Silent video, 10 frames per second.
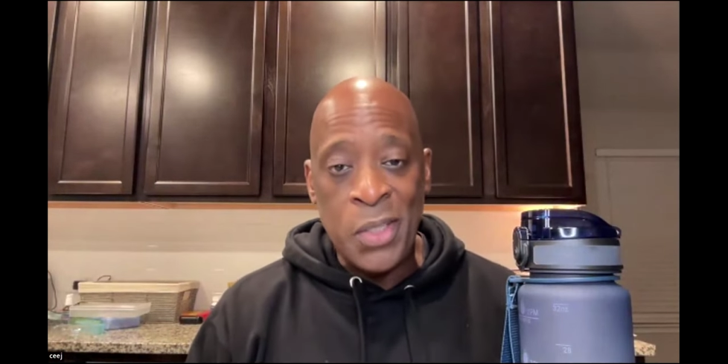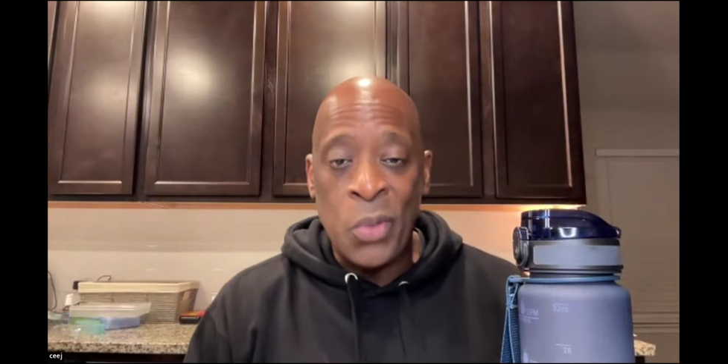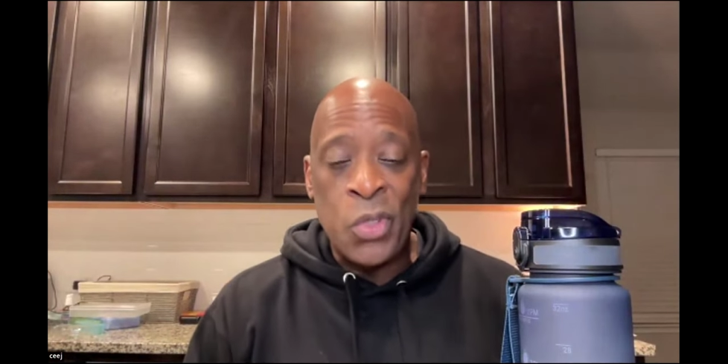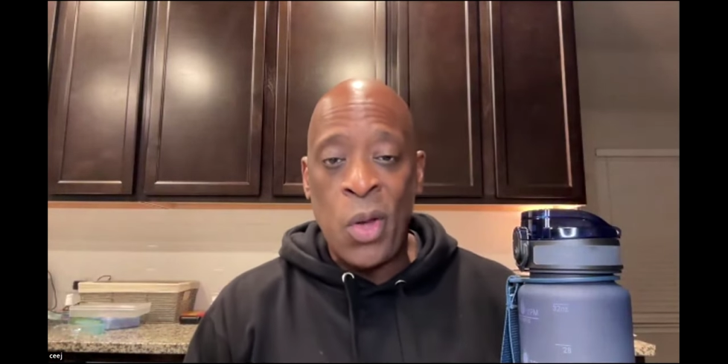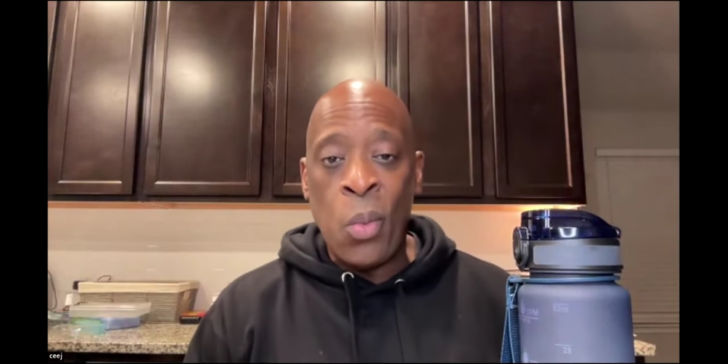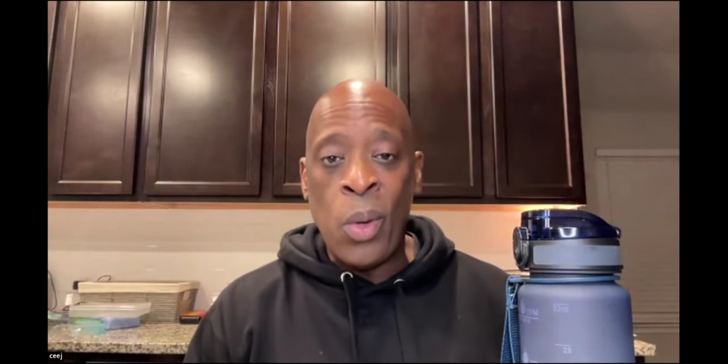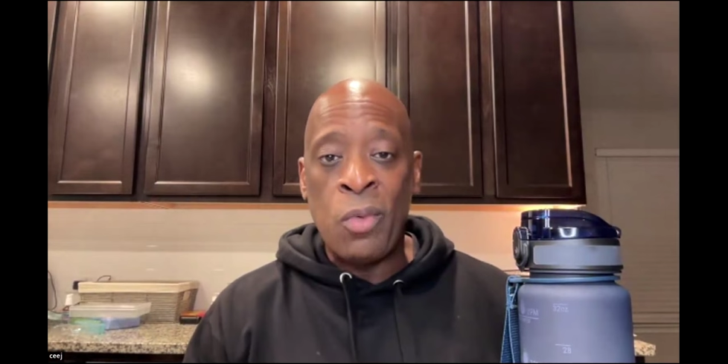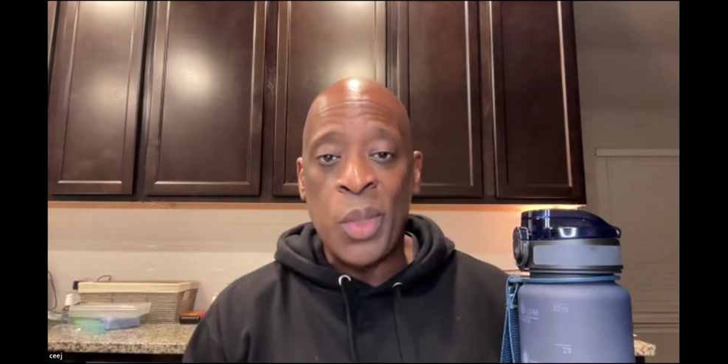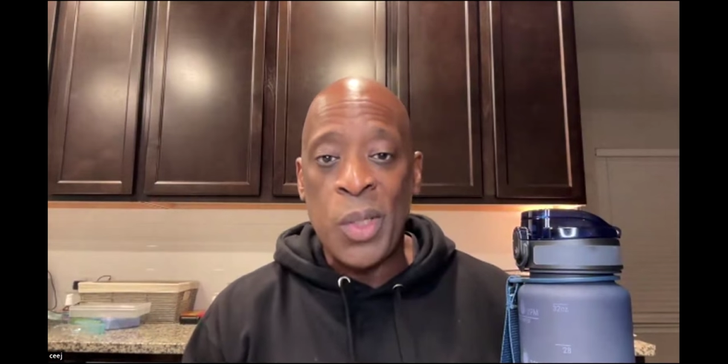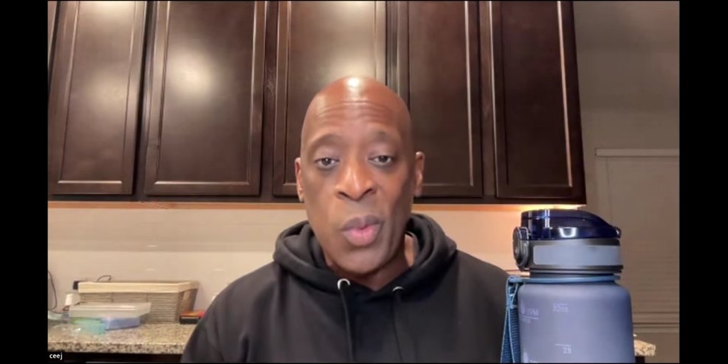so you know
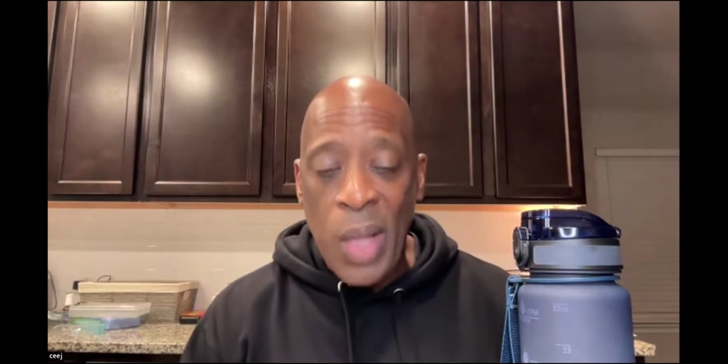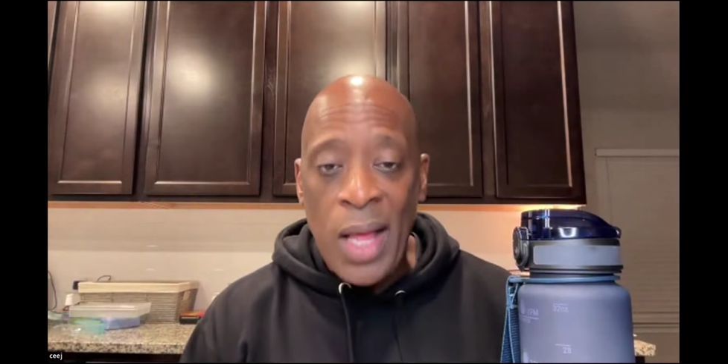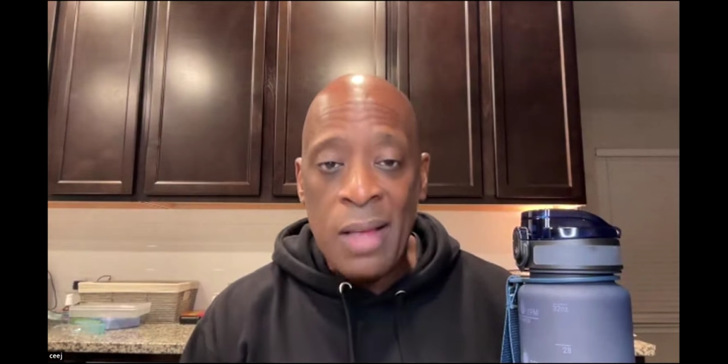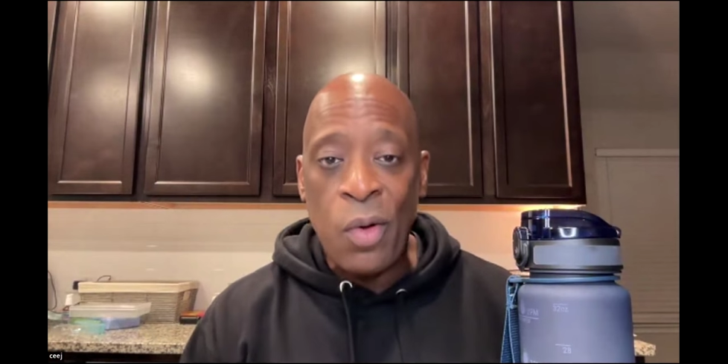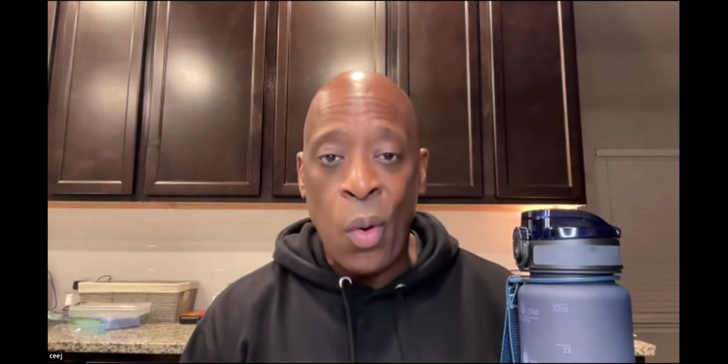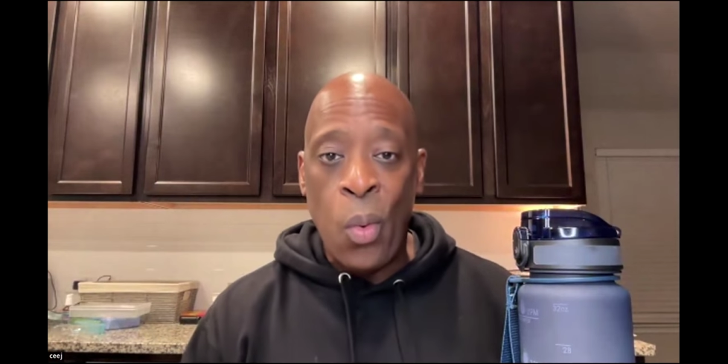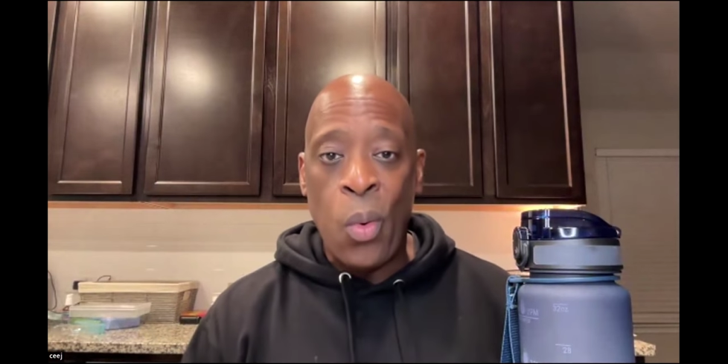whenever we go live